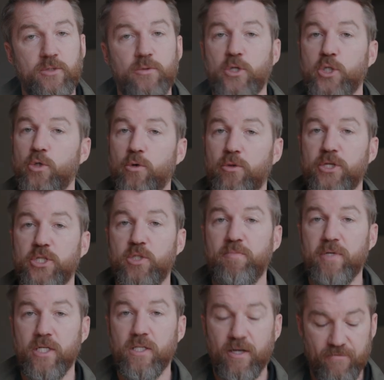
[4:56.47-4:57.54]
to control the
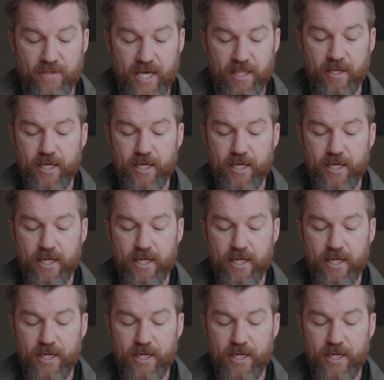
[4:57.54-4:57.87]
spill of that